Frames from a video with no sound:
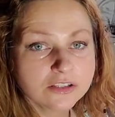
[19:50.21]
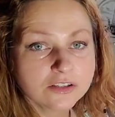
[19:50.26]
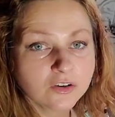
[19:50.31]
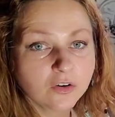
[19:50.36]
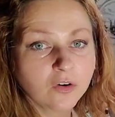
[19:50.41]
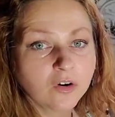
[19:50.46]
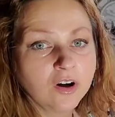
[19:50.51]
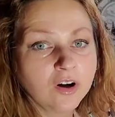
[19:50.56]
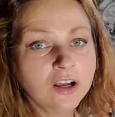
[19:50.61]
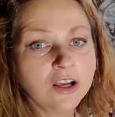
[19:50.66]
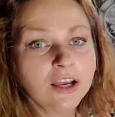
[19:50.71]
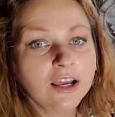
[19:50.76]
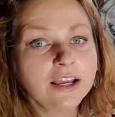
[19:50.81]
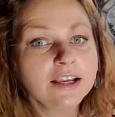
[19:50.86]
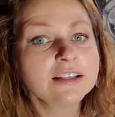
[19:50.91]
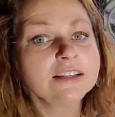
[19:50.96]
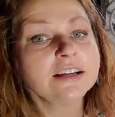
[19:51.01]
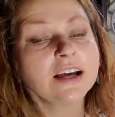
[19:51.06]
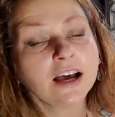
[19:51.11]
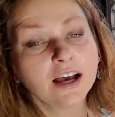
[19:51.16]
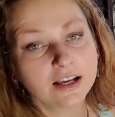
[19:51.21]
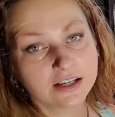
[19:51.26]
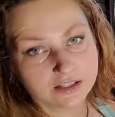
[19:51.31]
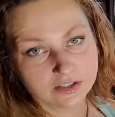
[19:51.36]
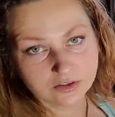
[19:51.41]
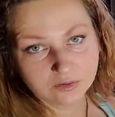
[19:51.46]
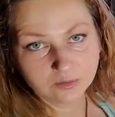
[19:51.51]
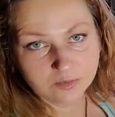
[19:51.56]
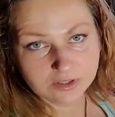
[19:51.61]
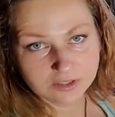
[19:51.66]
So it has
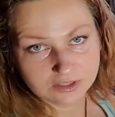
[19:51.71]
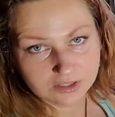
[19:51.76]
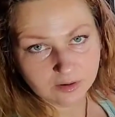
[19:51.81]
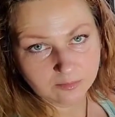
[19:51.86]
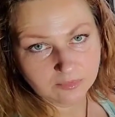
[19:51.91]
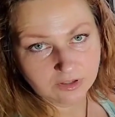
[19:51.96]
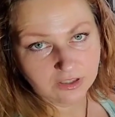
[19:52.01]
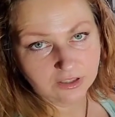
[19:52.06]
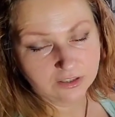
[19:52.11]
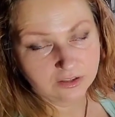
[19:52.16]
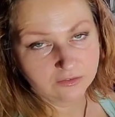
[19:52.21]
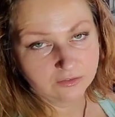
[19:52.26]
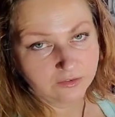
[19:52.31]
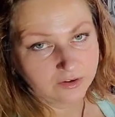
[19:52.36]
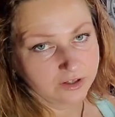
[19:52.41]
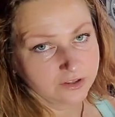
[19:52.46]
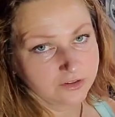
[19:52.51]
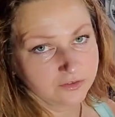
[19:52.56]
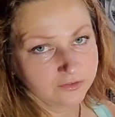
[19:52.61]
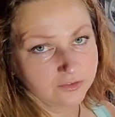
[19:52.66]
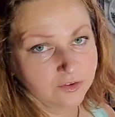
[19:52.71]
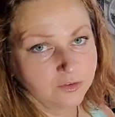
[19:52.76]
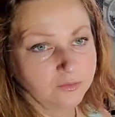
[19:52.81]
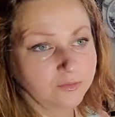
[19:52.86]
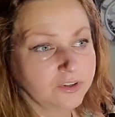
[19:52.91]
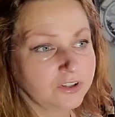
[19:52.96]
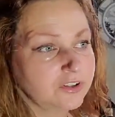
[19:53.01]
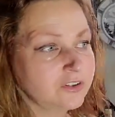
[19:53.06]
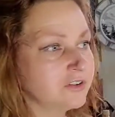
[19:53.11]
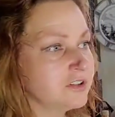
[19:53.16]
to be something in the front of you,
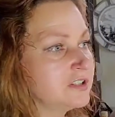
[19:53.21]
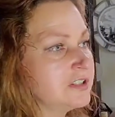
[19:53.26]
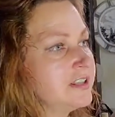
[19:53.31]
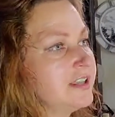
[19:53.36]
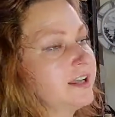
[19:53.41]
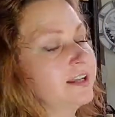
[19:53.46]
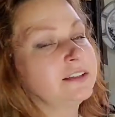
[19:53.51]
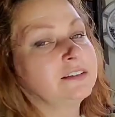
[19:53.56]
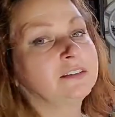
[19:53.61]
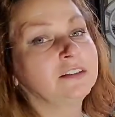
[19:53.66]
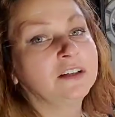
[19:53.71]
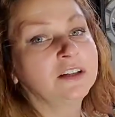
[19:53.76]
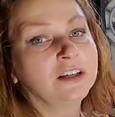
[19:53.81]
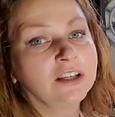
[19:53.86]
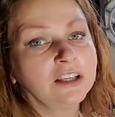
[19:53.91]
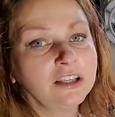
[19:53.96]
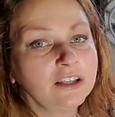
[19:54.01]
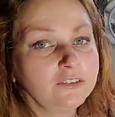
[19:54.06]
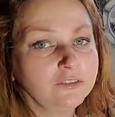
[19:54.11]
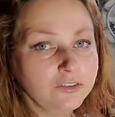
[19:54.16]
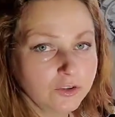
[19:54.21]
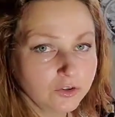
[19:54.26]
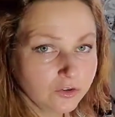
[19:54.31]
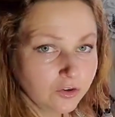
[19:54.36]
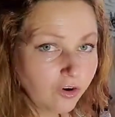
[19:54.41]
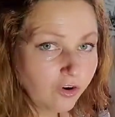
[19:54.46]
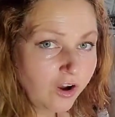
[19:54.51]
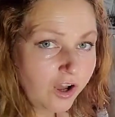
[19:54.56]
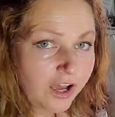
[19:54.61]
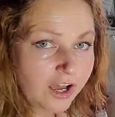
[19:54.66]
because then If you
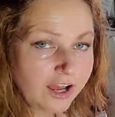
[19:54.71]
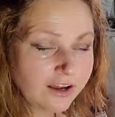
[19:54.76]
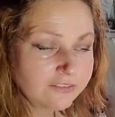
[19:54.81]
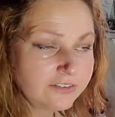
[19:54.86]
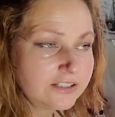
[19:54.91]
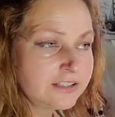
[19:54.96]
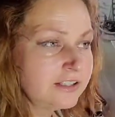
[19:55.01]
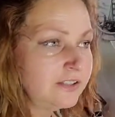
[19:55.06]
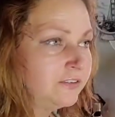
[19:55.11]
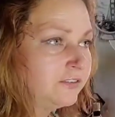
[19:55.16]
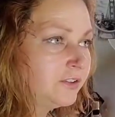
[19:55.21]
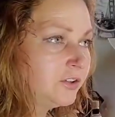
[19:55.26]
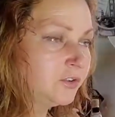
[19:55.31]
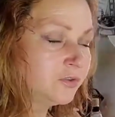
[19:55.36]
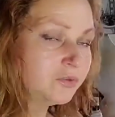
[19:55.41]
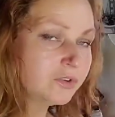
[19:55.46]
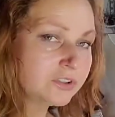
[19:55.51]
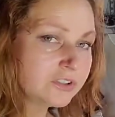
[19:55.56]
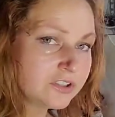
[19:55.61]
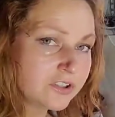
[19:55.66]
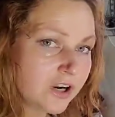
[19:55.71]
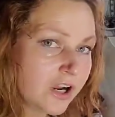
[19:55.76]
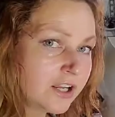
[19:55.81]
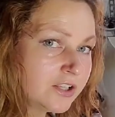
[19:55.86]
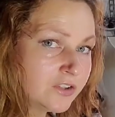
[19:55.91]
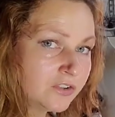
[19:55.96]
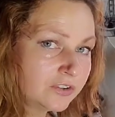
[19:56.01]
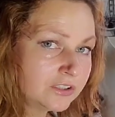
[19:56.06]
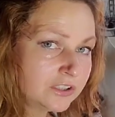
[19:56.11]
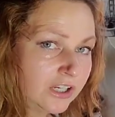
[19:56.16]
don't have it, if you will try
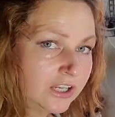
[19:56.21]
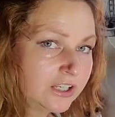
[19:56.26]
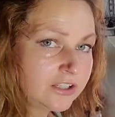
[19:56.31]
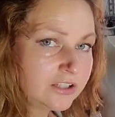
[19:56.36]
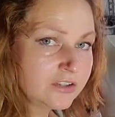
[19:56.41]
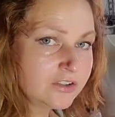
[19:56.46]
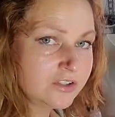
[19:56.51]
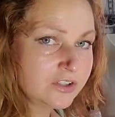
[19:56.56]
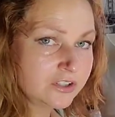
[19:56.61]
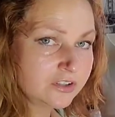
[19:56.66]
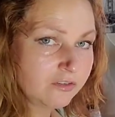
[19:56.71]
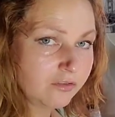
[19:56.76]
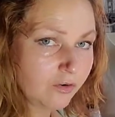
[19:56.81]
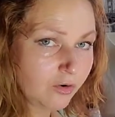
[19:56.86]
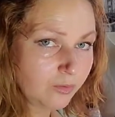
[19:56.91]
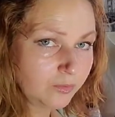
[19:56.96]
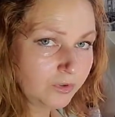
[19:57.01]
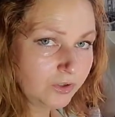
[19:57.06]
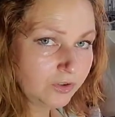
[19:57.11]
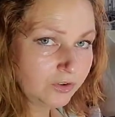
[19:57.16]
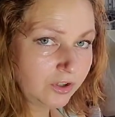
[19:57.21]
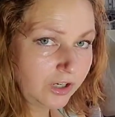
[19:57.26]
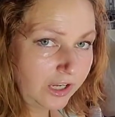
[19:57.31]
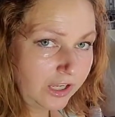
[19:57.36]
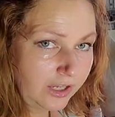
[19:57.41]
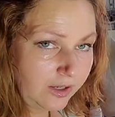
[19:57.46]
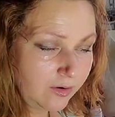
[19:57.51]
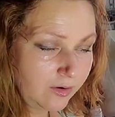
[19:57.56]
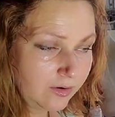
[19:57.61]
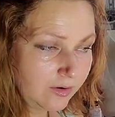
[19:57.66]
to create it just from your
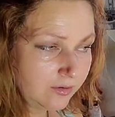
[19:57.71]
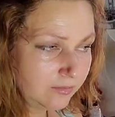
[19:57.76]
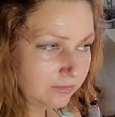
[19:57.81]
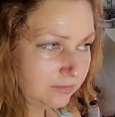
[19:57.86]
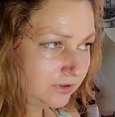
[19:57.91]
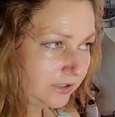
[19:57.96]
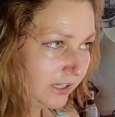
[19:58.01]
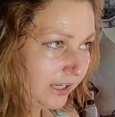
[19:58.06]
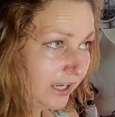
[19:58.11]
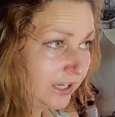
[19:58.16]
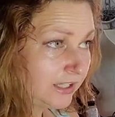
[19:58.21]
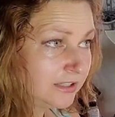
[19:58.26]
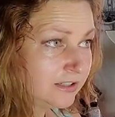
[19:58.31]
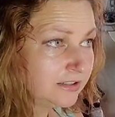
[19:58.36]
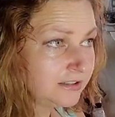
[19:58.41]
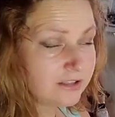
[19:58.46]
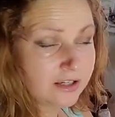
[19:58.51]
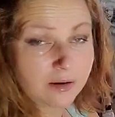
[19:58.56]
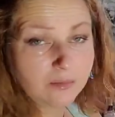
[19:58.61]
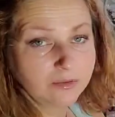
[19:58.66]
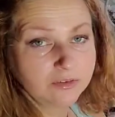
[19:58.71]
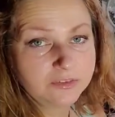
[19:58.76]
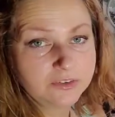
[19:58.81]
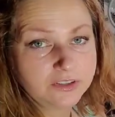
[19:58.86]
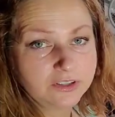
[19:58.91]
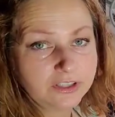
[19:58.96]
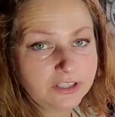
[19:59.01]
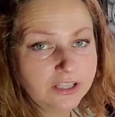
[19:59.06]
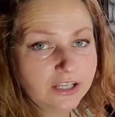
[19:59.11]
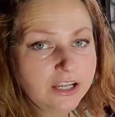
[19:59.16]
head, top of
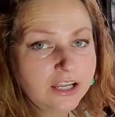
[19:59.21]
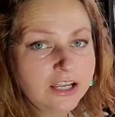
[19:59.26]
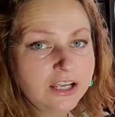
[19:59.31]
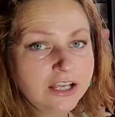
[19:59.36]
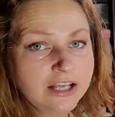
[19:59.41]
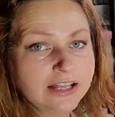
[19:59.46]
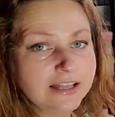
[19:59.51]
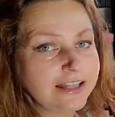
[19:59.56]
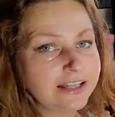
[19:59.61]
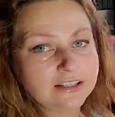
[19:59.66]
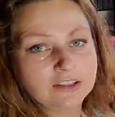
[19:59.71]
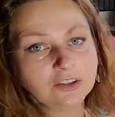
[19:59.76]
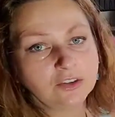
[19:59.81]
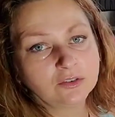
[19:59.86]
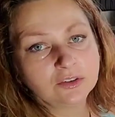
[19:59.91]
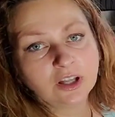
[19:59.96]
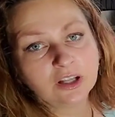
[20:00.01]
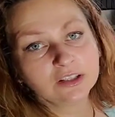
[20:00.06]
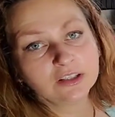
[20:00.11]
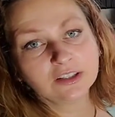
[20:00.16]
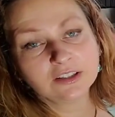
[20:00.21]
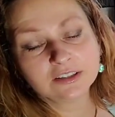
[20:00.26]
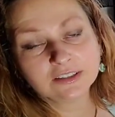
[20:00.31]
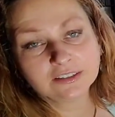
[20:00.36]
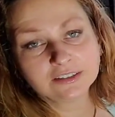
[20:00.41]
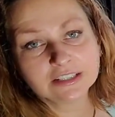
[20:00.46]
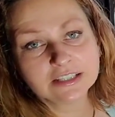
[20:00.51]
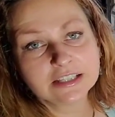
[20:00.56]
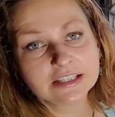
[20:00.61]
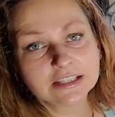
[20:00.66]
your head, then you're not
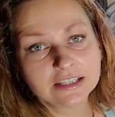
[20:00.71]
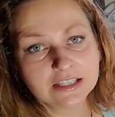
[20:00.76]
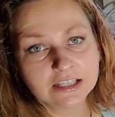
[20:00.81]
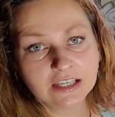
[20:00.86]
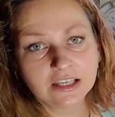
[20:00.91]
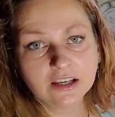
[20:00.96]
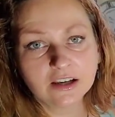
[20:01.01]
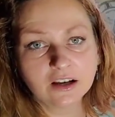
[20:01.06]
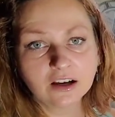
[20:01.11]
gonna see